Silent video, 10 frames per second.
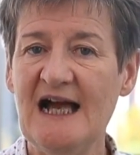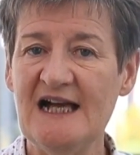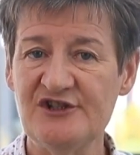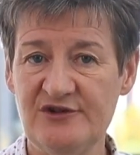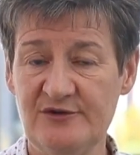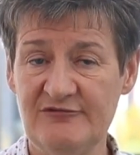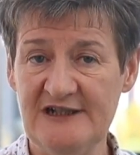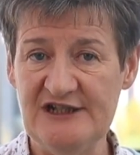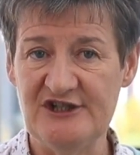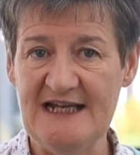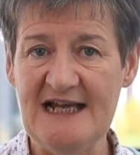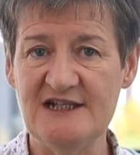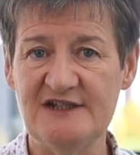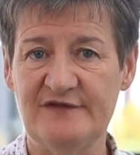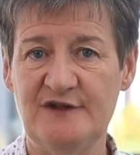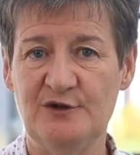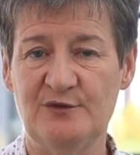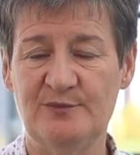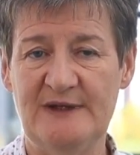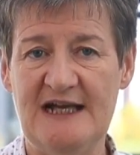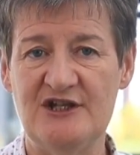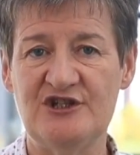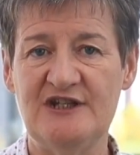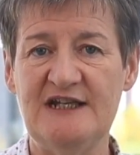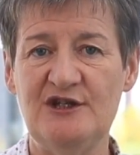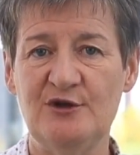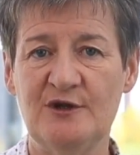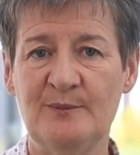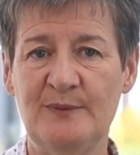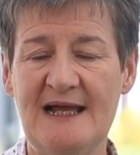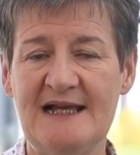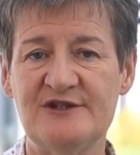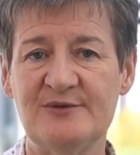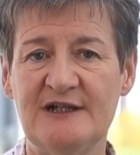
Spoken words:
As you reach the end of your PhD, you can plan to